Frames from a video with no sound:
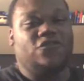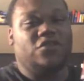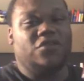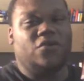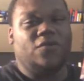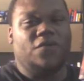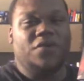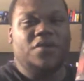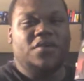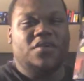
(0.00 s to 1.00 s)
you know.
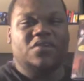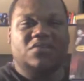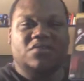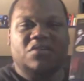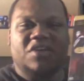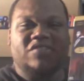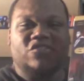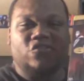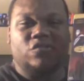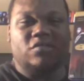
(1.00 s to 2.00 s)
You got the
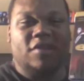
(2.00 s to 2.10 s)
juice now.